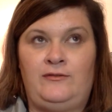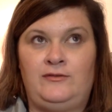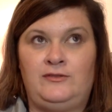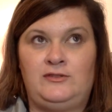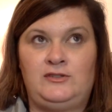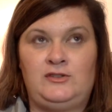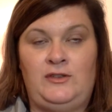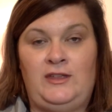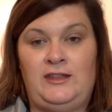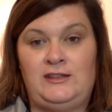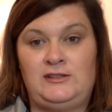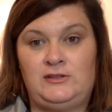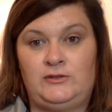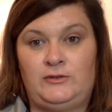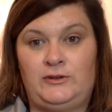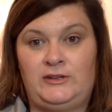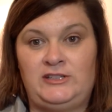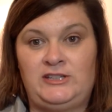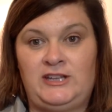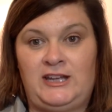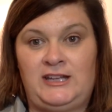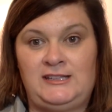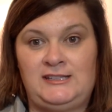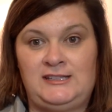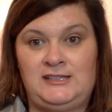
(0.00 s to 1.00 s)
So that's three
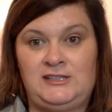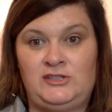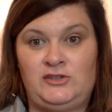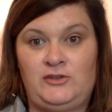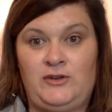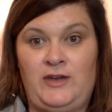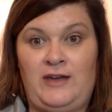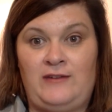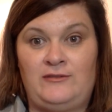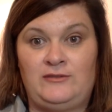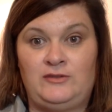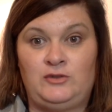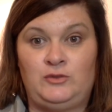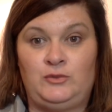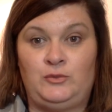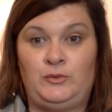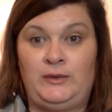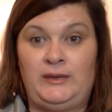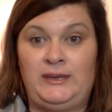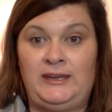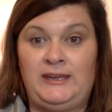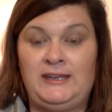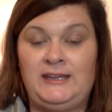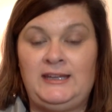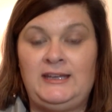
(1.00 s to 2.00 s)
chances you have to
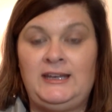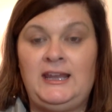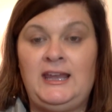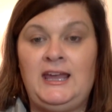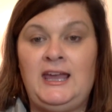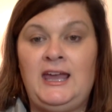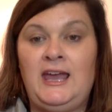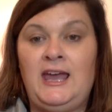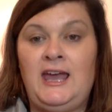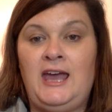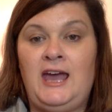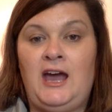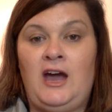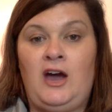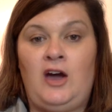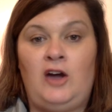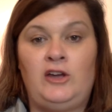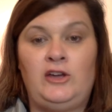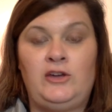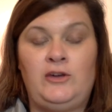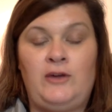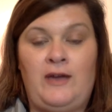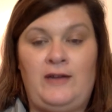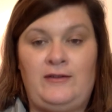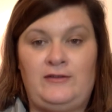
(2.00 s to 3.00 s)
win. All
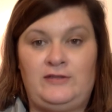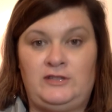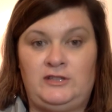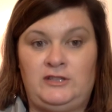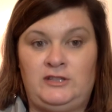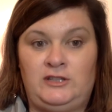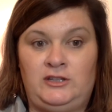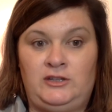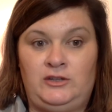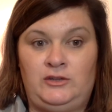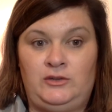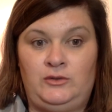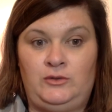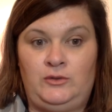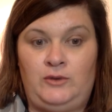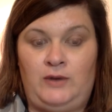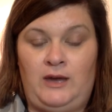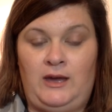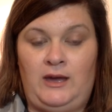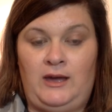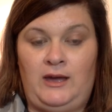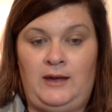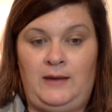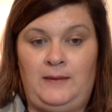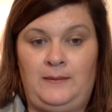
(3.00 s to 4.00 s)
you have to do,
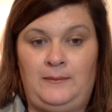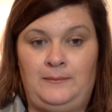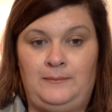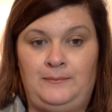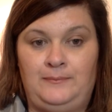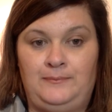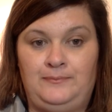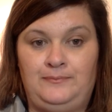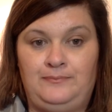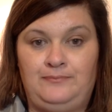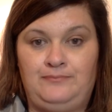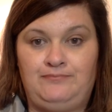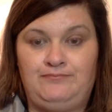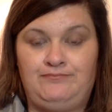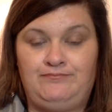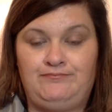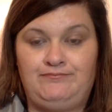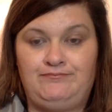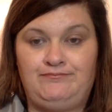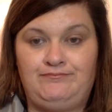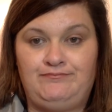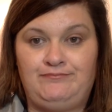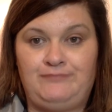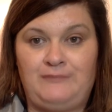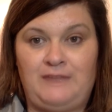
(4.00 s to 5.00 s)

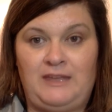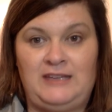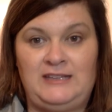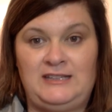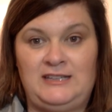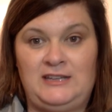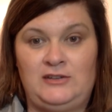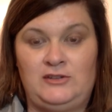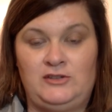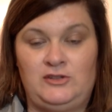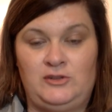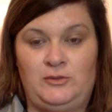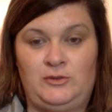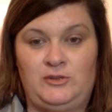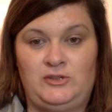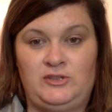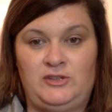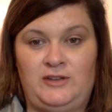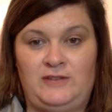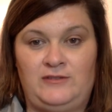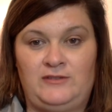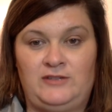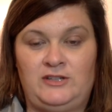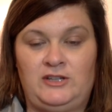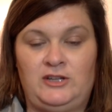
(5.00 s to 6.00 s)
it tells you what you
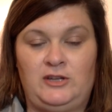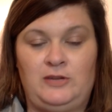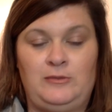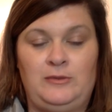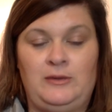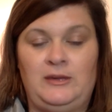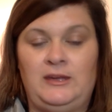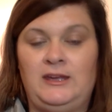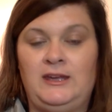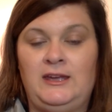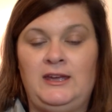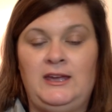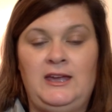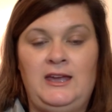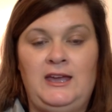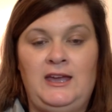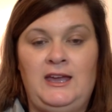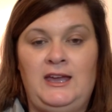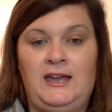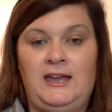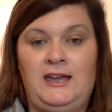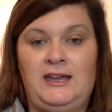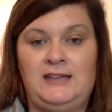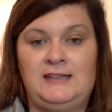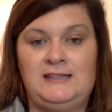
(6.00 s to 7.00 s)
have to do, but
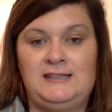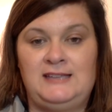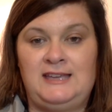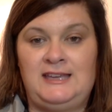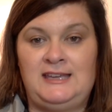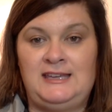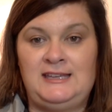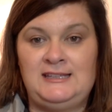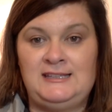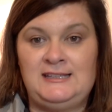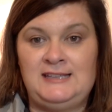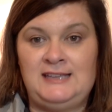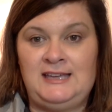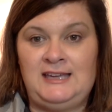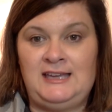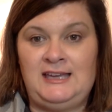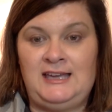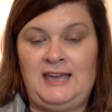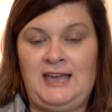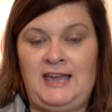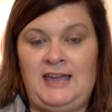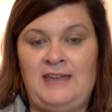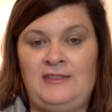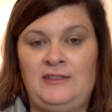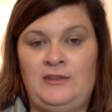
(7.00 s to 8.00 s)
it's easy,
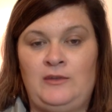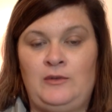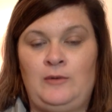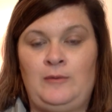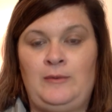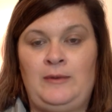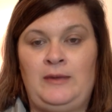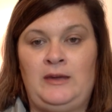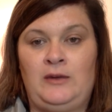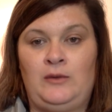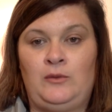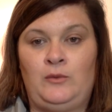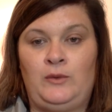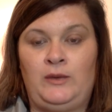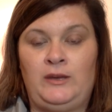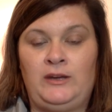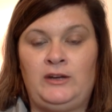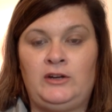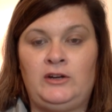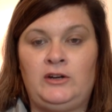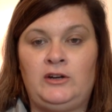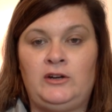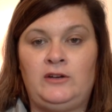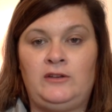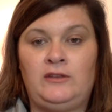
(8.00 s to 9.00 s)
and there will be a
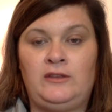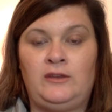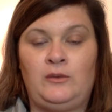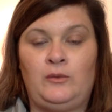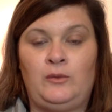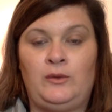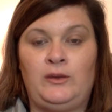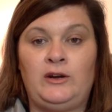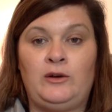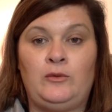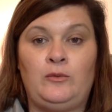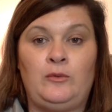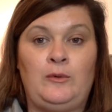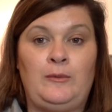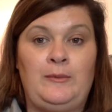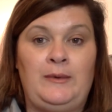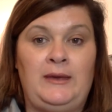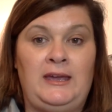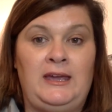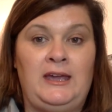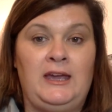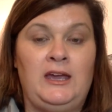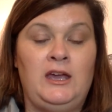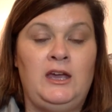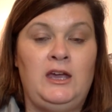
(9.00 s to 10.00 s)
winner. The winner will
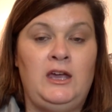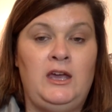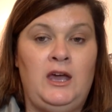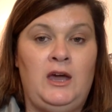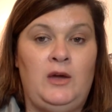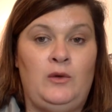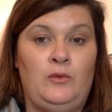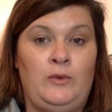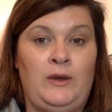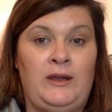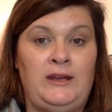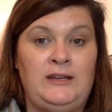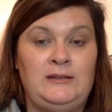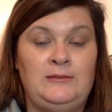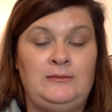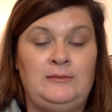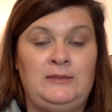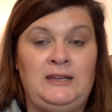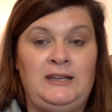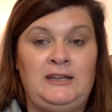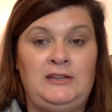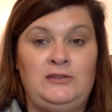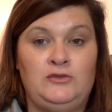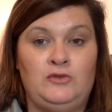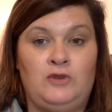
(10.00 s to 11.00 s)
be
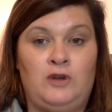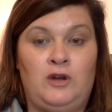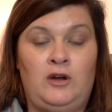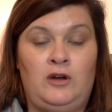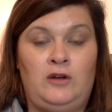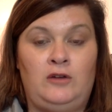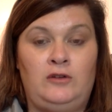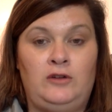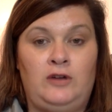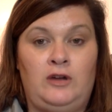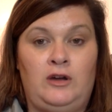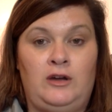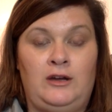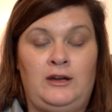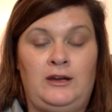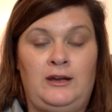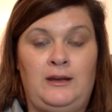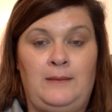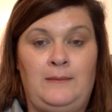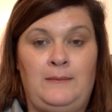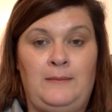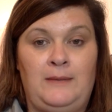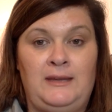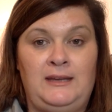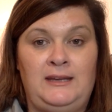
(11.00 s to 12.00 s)
randomly drawn on
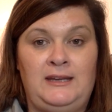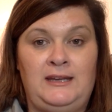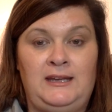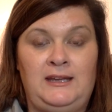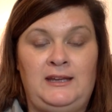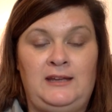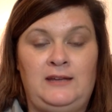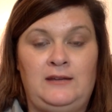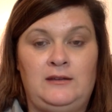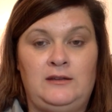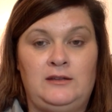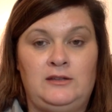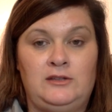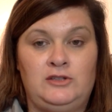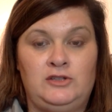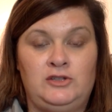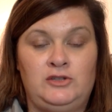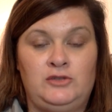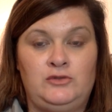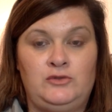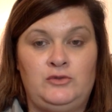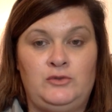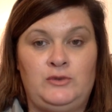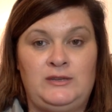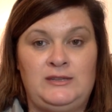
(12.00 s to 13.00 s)
Monday,
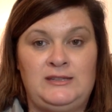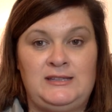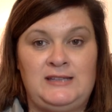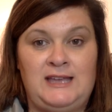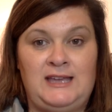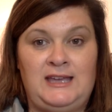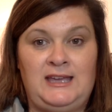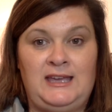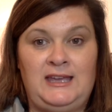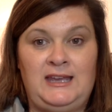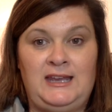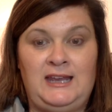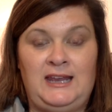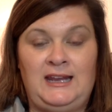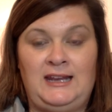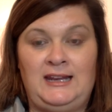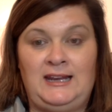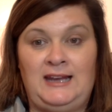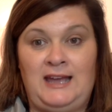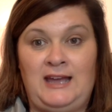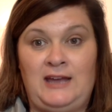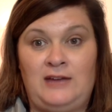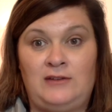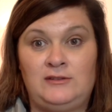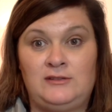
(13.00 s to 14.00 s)
June 22nd, and
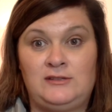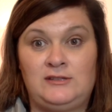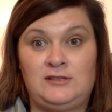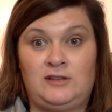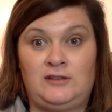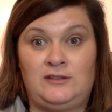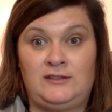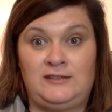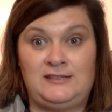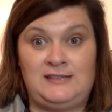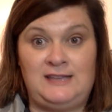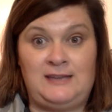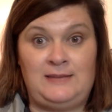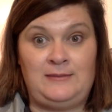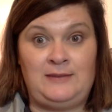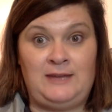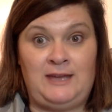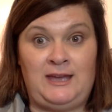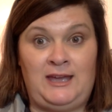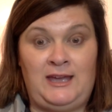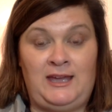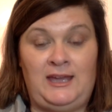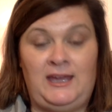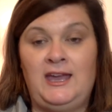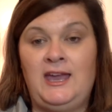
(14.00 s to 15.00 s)
announced on the same
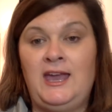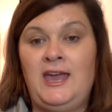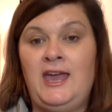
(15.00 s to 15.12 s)
day.